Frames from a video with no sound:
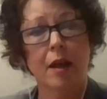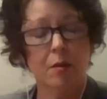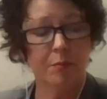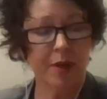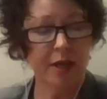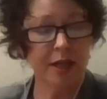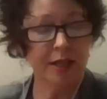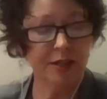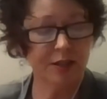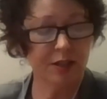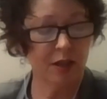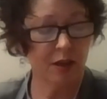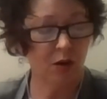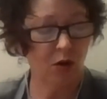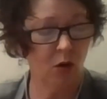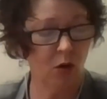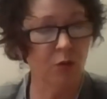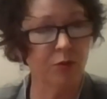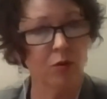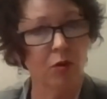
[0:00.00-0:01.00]
But
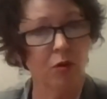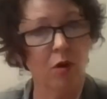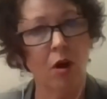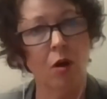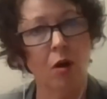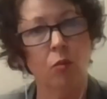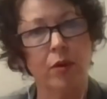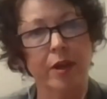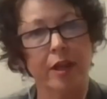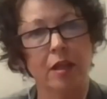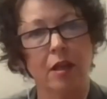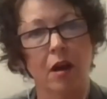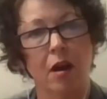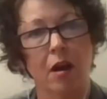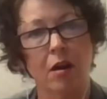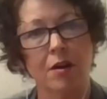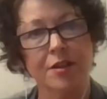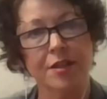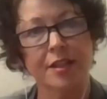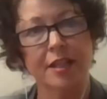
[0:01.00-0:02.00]
overall, we
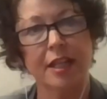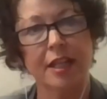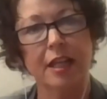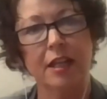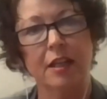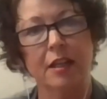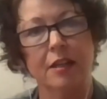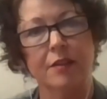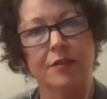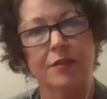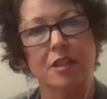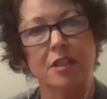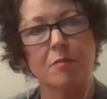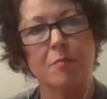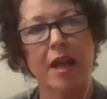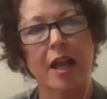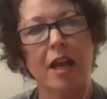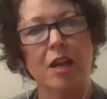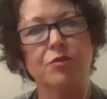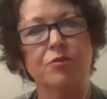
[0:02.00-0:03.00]
are seeing the
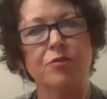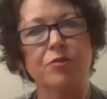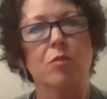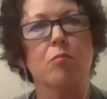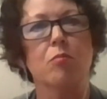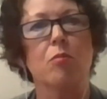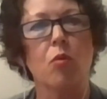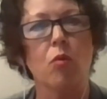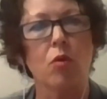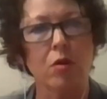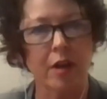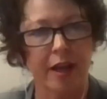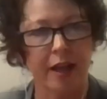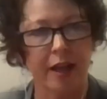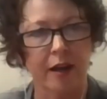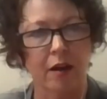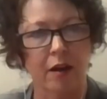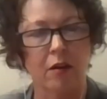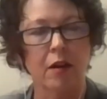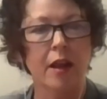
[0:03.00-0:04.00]
demand for more
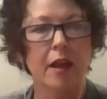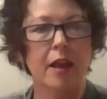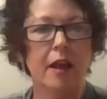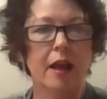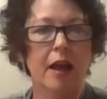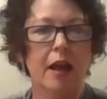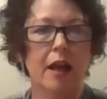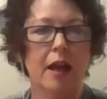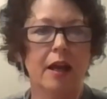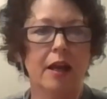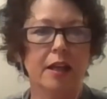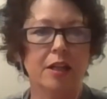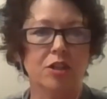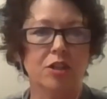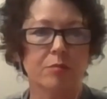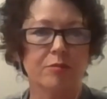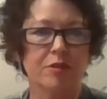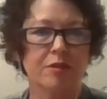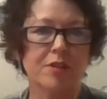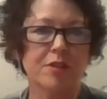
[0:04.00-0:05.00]
care in
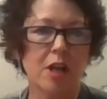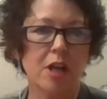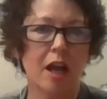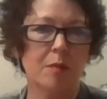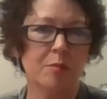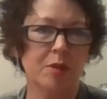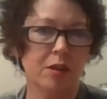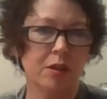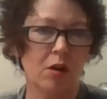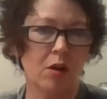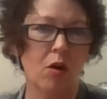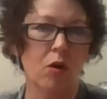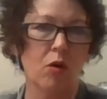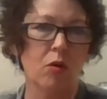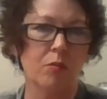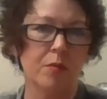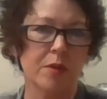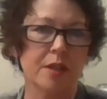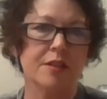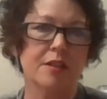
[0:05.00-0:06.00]
terms of time in the
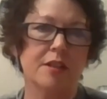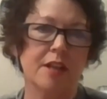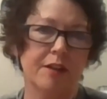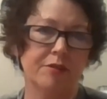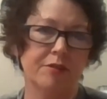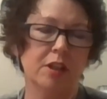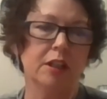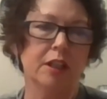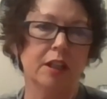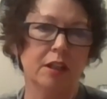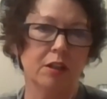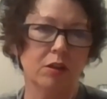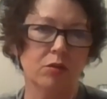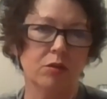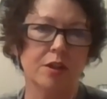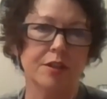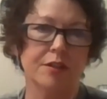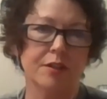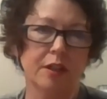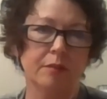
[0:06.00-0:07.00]
home is definitely
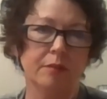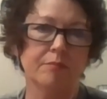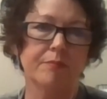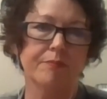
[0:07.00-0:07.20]
increasing.